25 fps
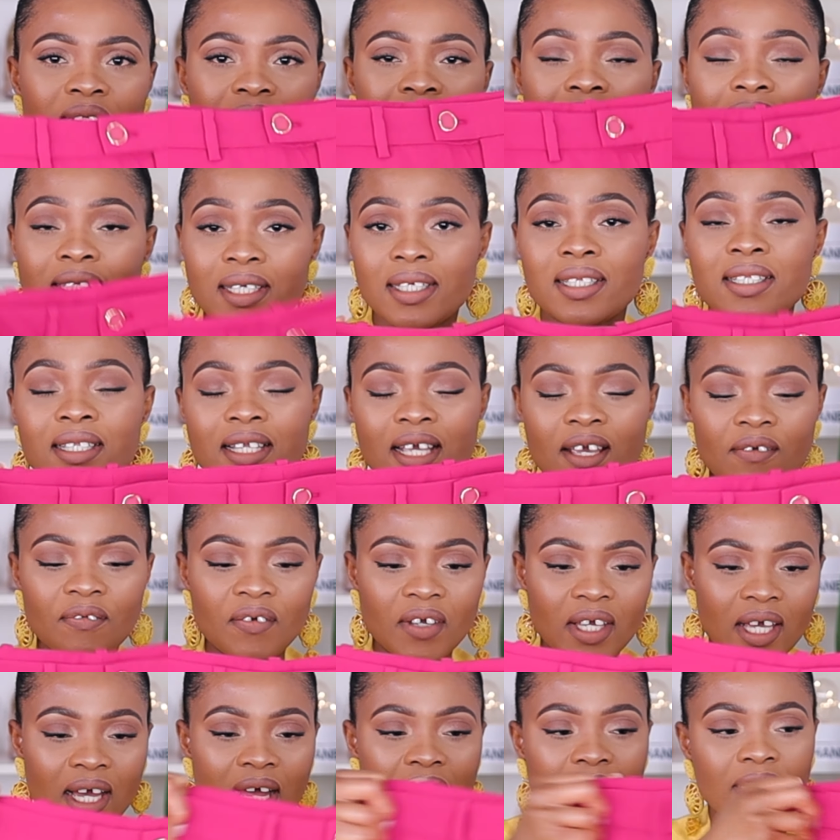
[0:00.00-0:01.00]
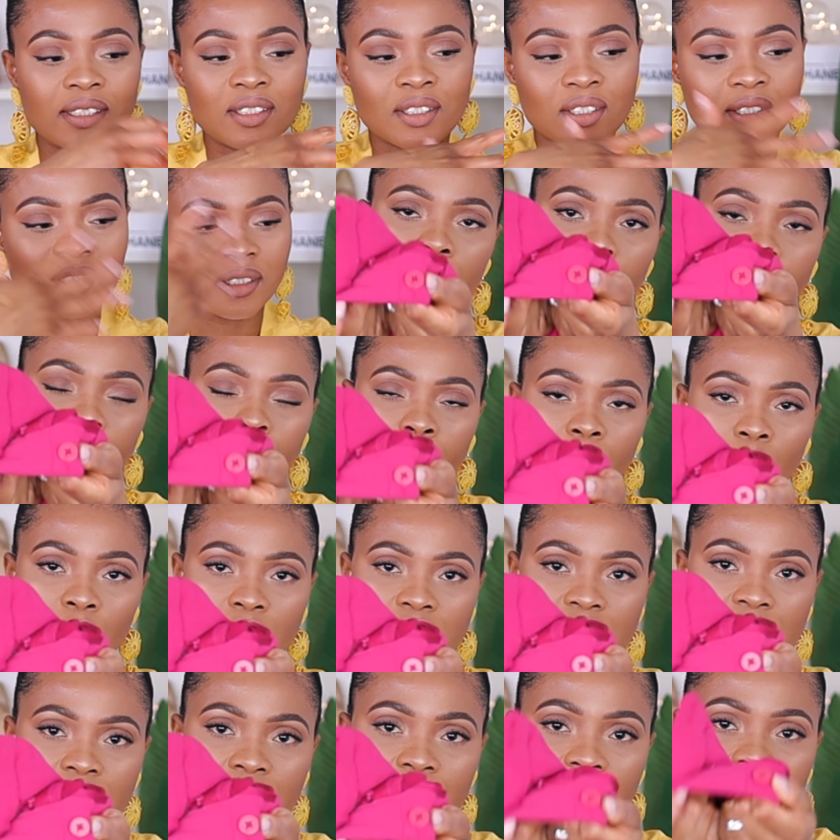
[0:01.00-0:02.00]
significant. A
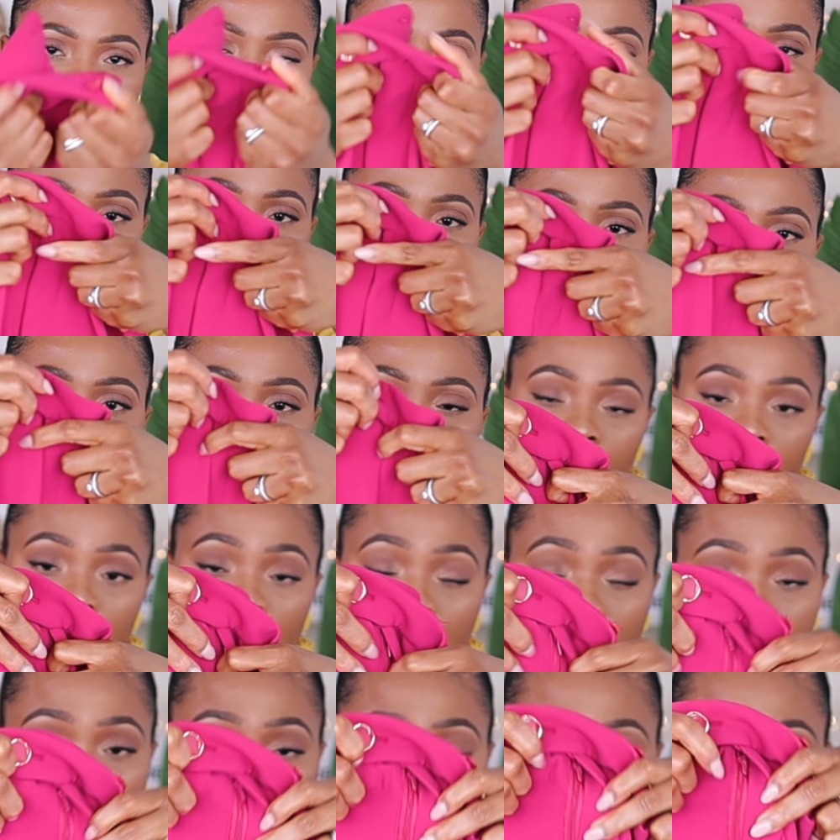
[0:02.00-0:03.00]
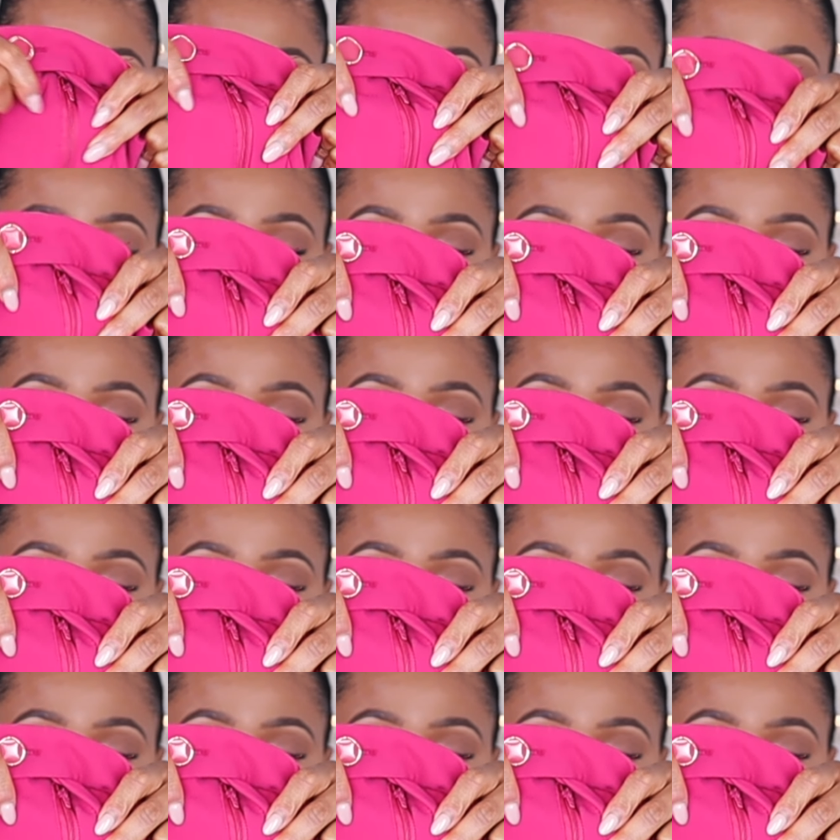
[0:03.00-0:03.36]
button inside, a zip